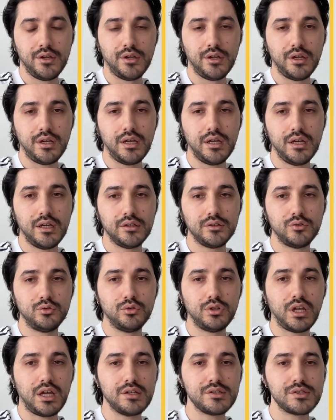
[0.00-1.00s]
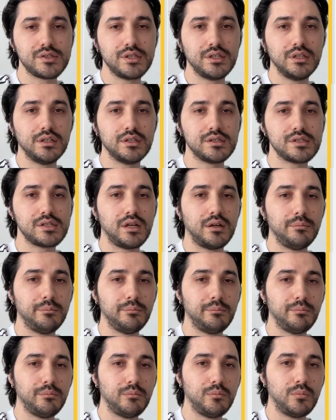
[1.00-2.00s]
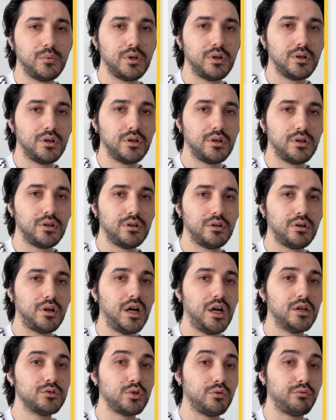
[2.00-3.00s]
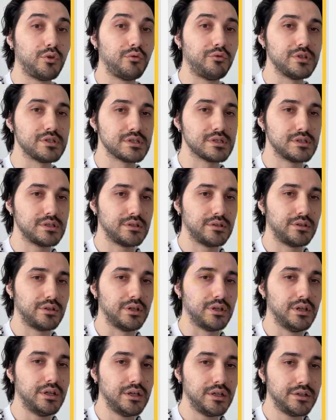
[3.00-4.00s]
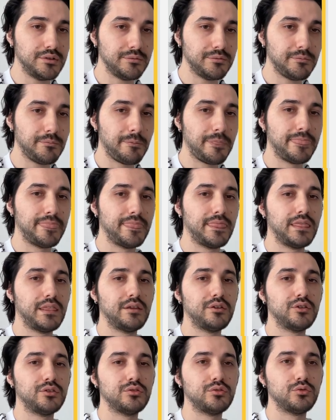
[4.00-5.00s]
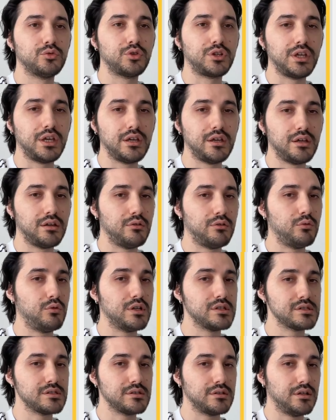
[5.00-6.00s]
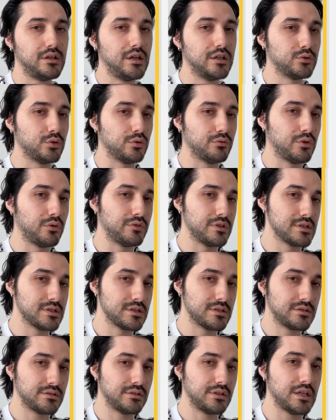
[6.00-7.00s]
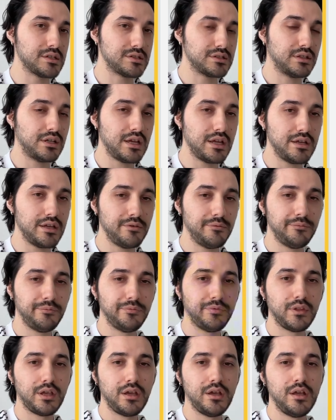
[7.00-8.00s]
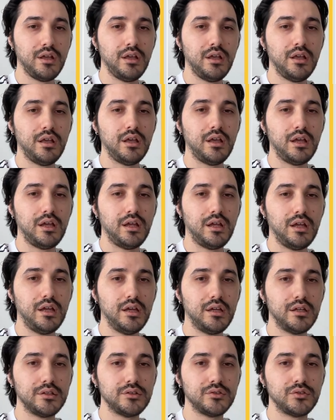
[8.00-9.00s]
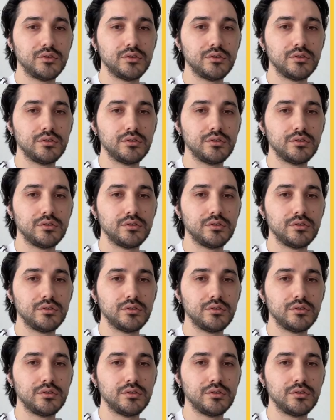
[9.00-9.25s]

and you can see the some out of office here. Rukiye was out of office yesterday, and